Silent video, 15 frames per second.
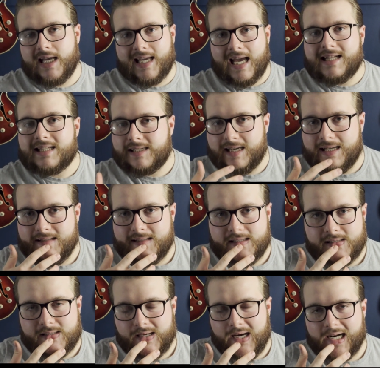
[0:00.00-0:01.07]
it again
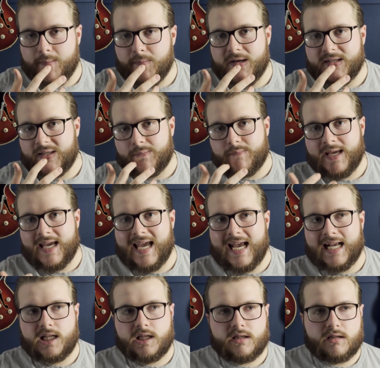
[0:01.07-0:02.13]
since, and I must admit
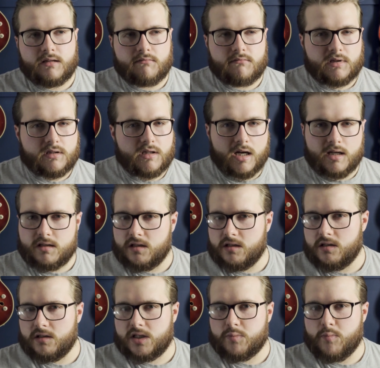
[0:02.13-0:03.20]
it
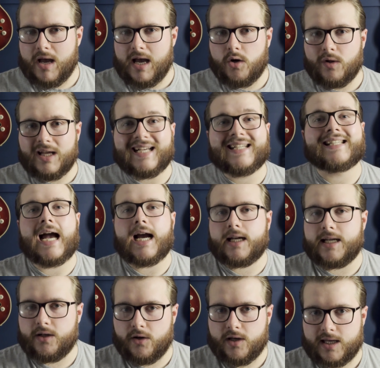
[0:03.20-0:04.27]
doesn't smell
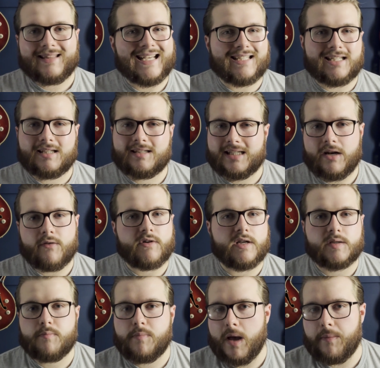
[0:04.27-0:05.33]
exactly like it. There's a
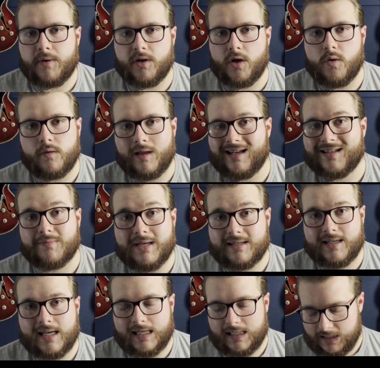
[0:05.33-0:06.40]
serious pepper note that's
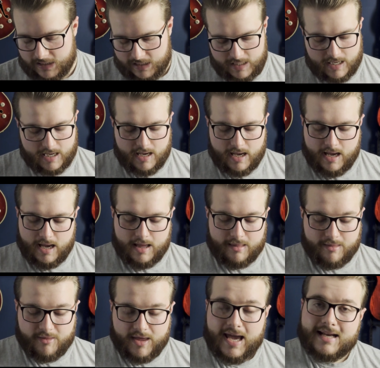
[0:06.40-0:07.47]
missing.
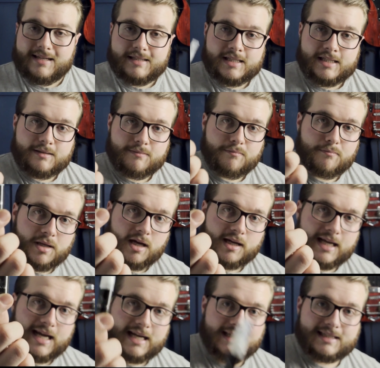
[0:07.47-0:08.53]
This
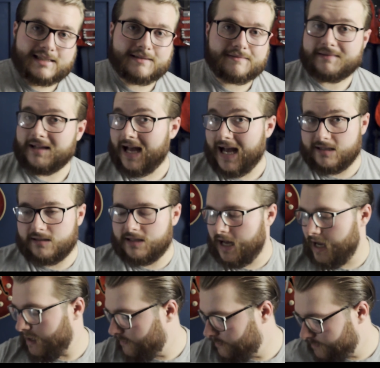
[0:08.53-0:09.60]
Blood Axe has
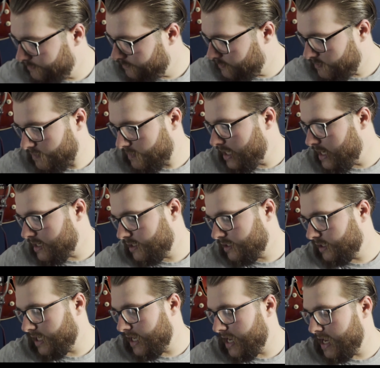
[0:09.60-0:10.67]
that.
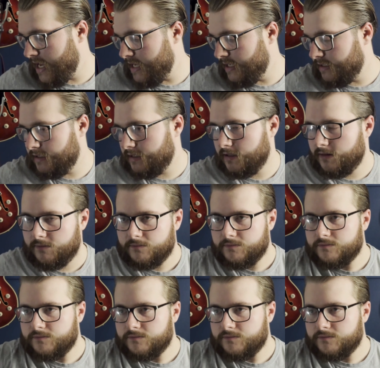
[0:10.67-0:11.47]
This is